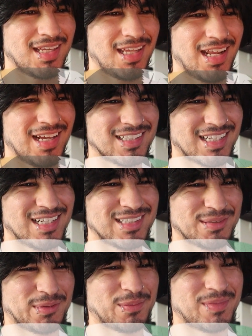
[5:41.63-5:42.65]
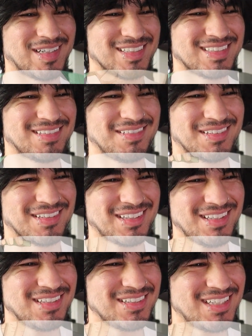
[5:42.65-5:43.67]
now he's getting super embarrassed. Little oh,
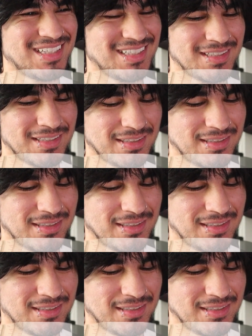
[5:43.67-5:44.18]
cutie.